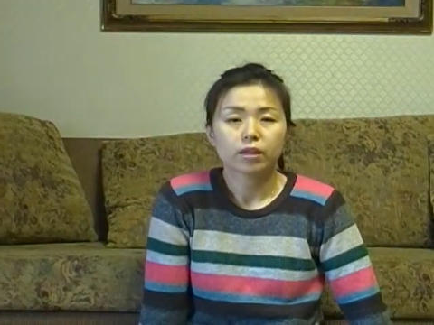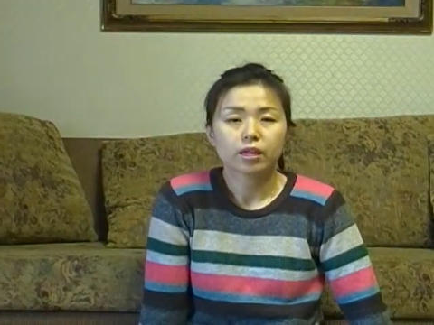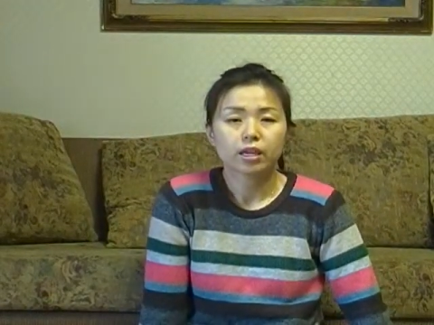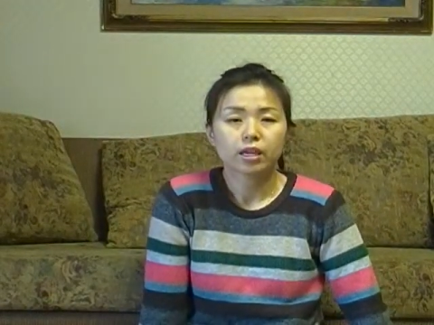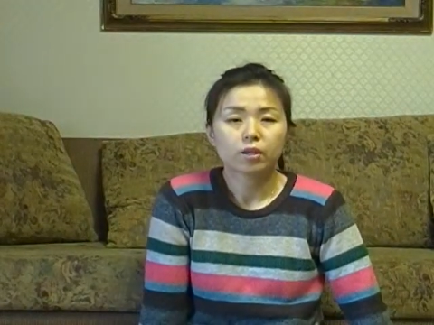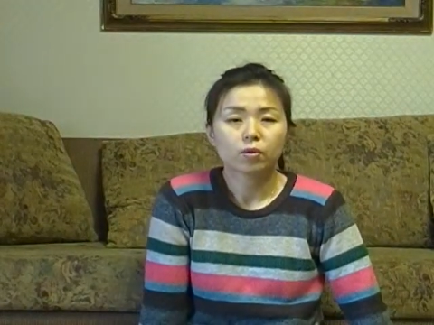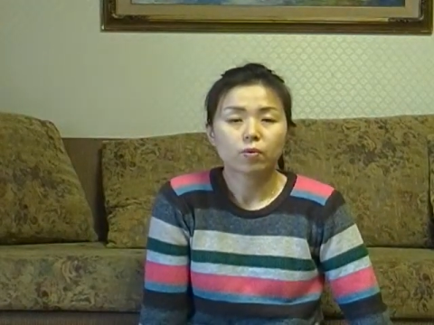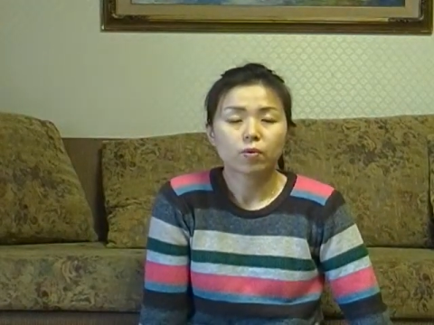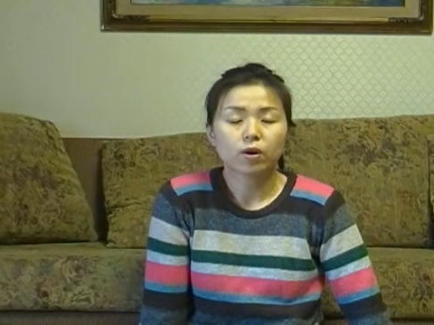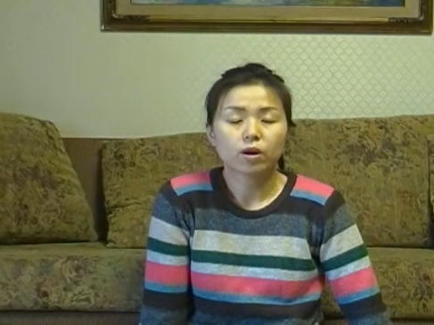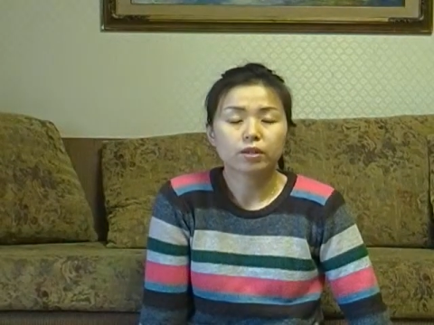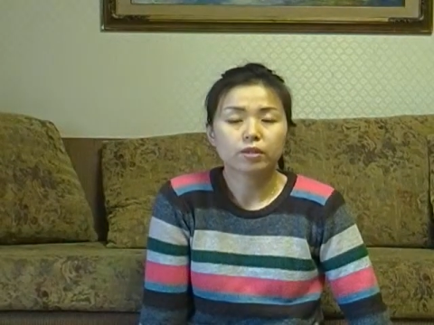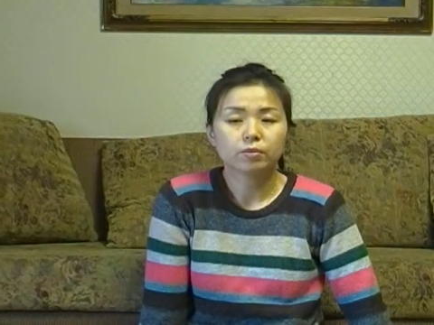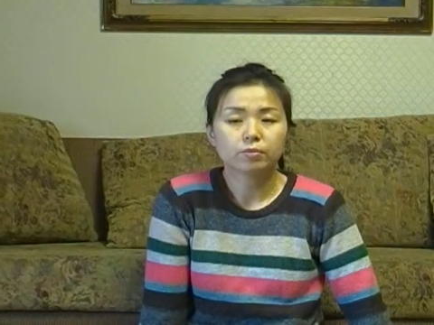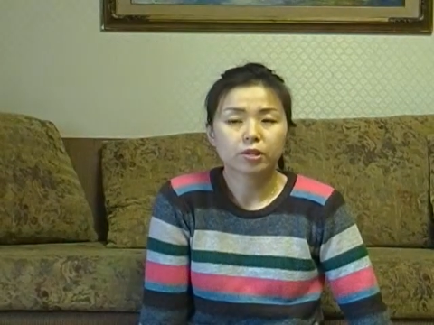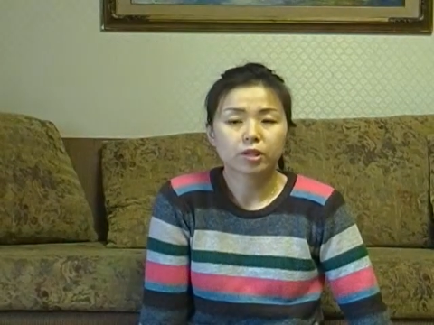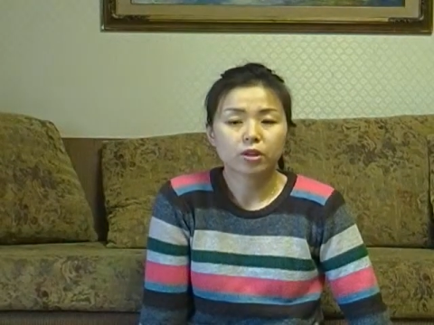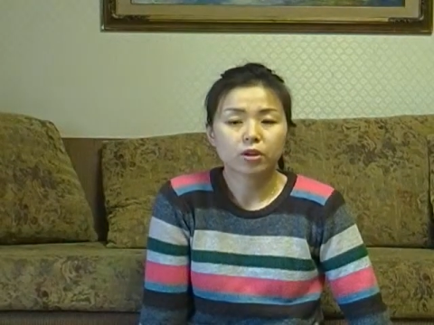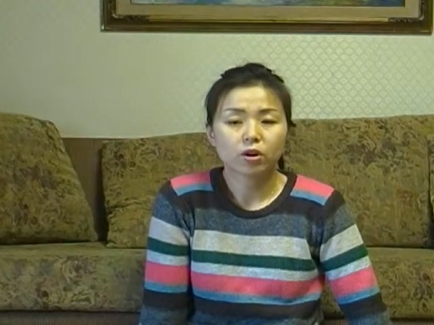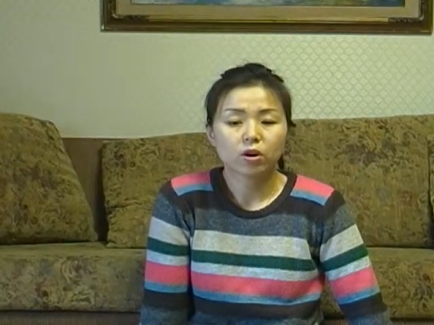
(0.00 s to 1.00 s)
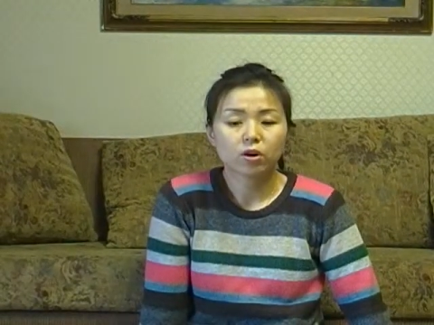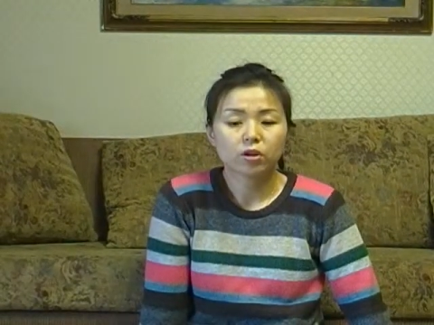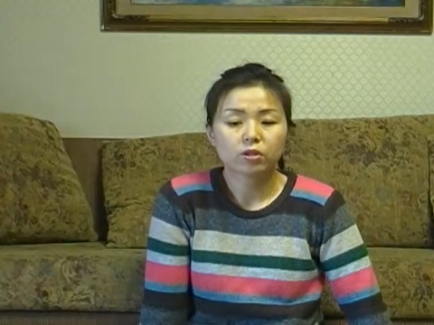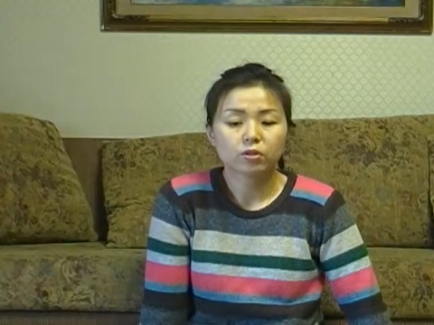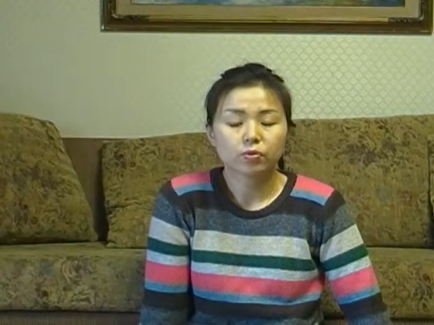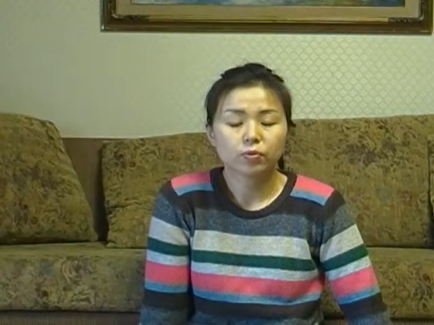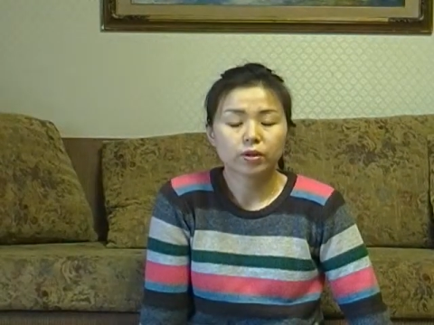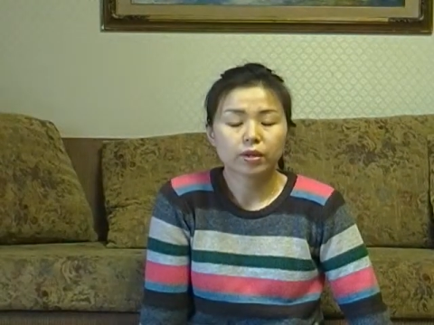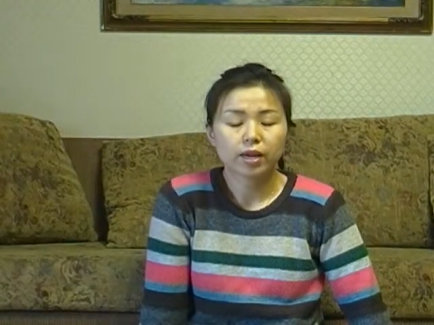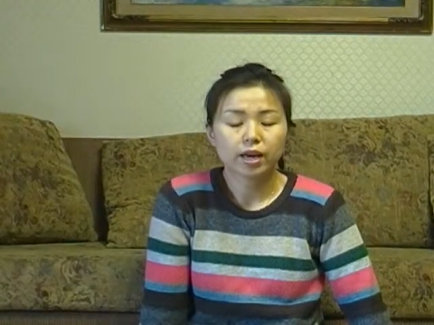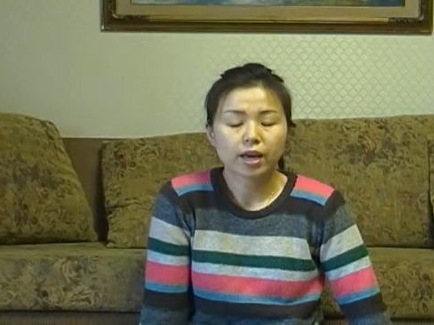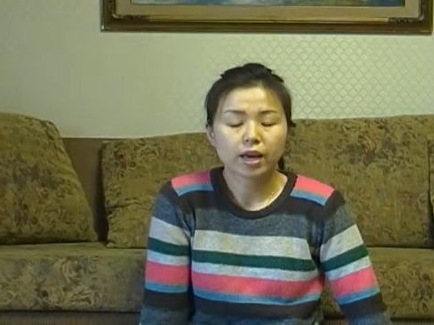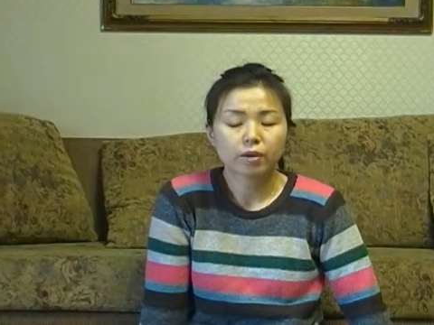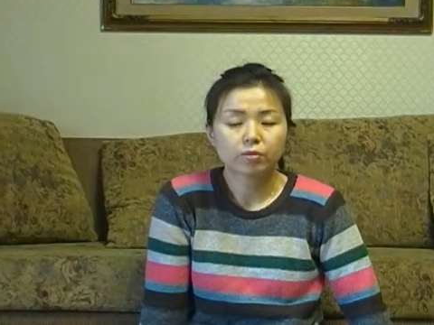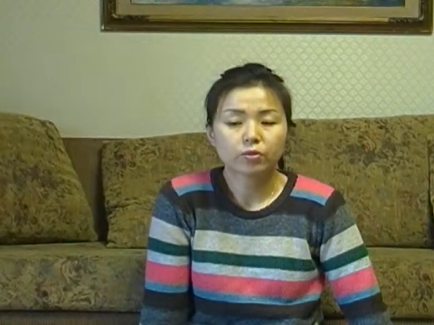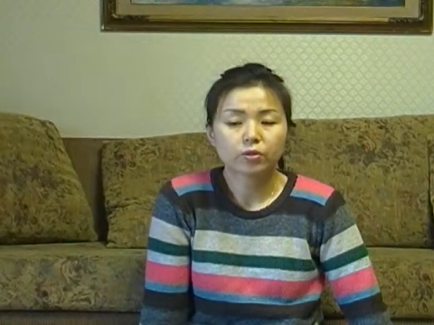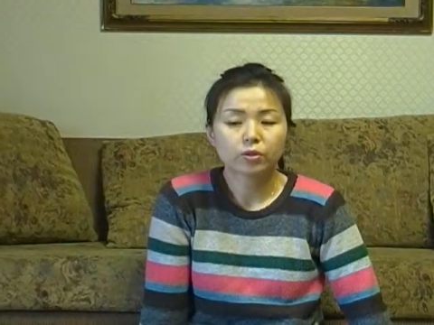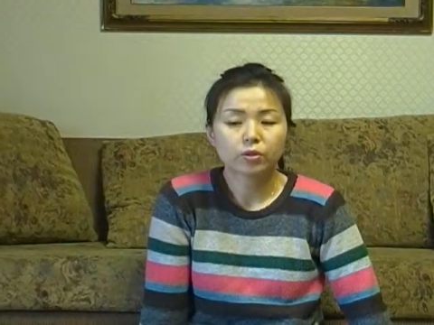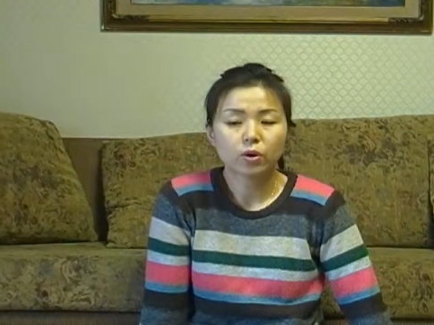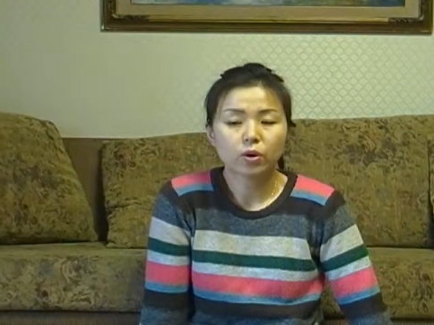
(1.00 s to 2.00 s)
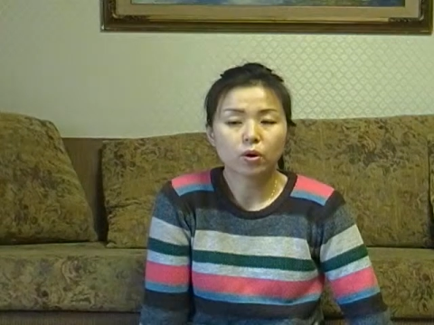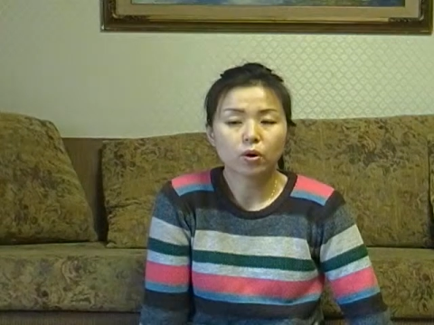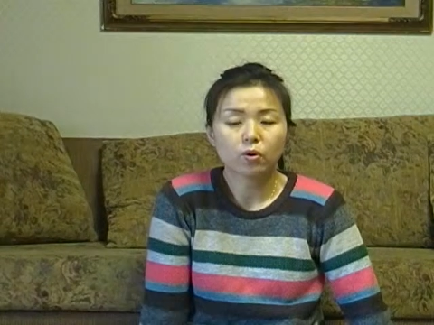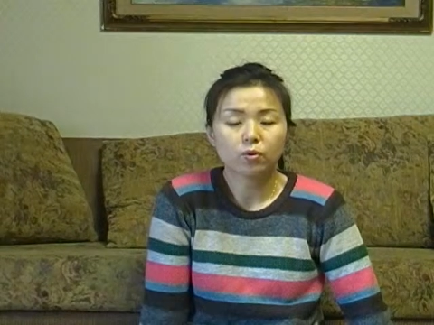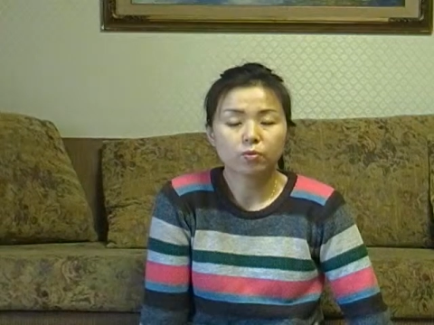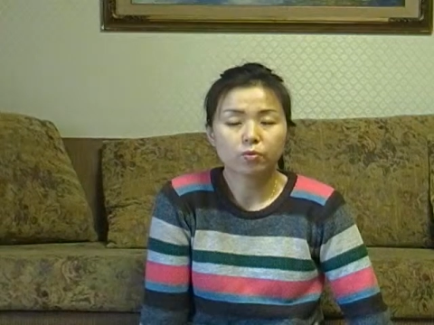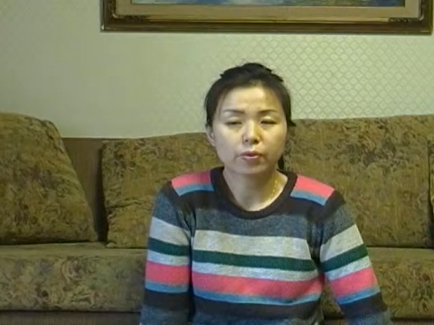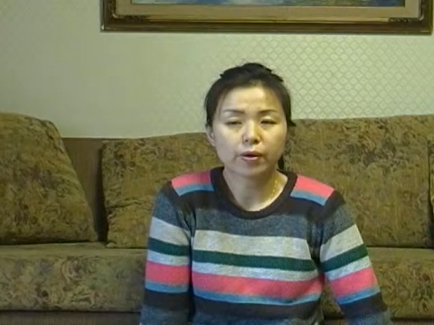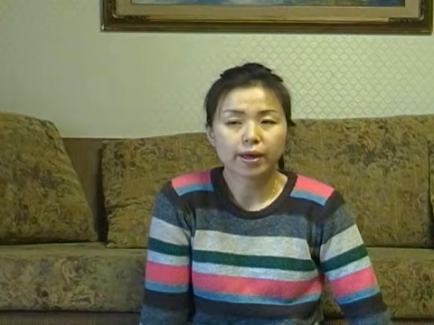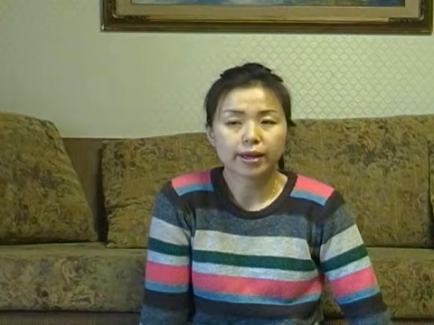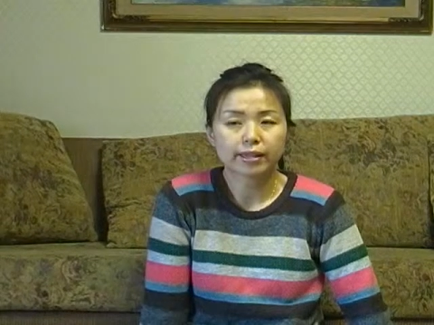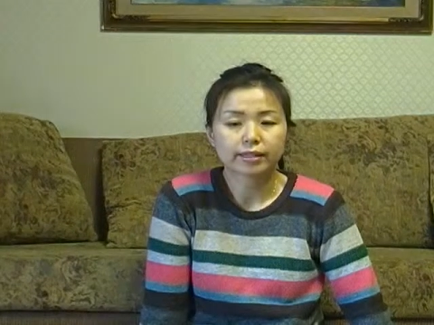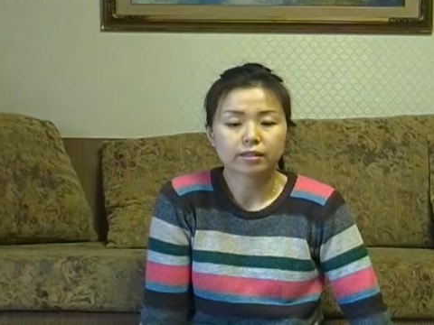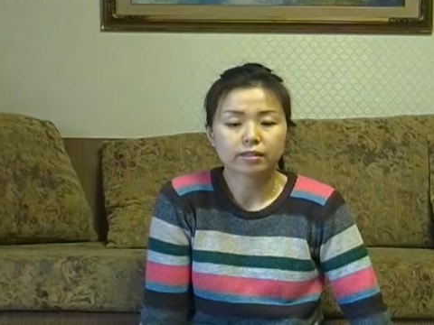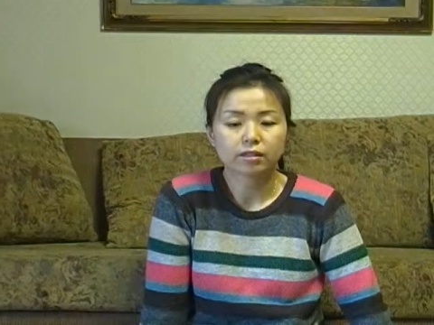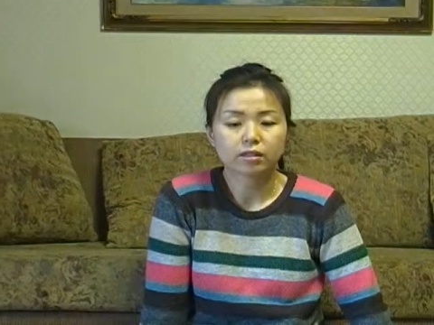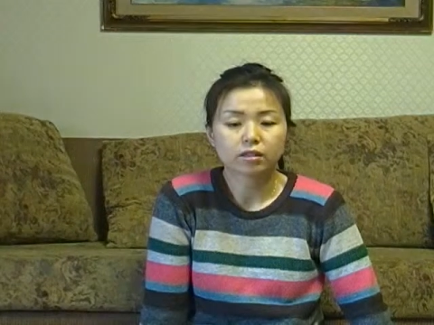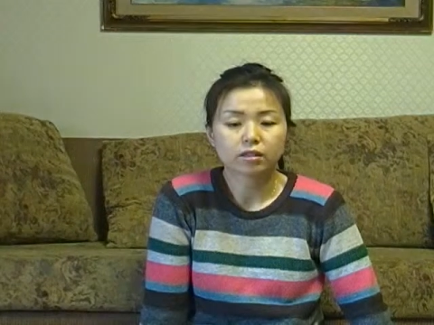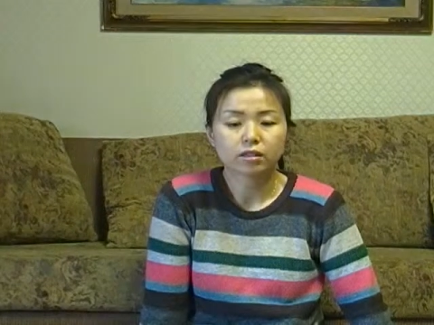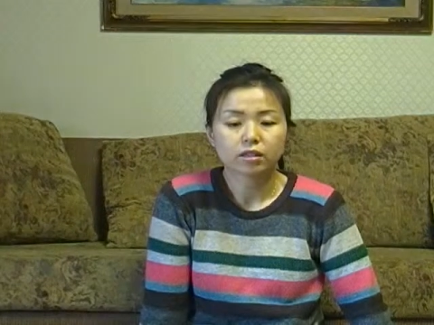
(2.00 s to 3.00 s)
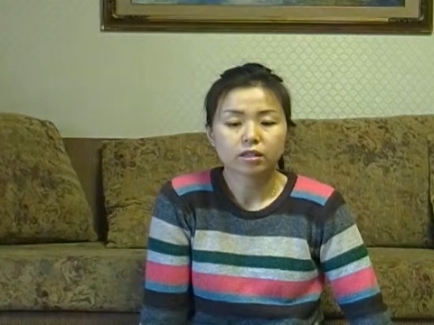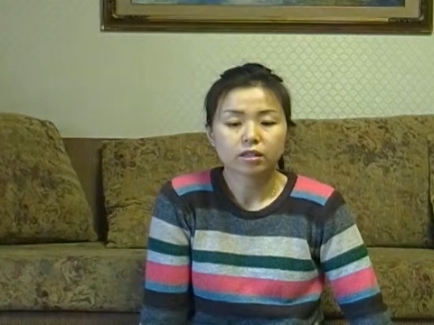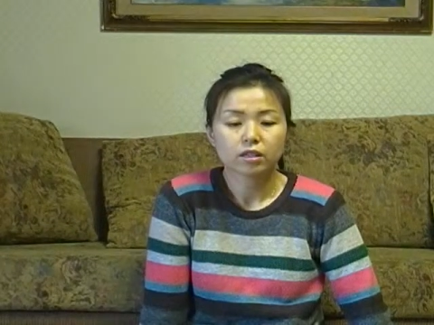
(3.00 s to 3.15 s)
"It was because we have no bread."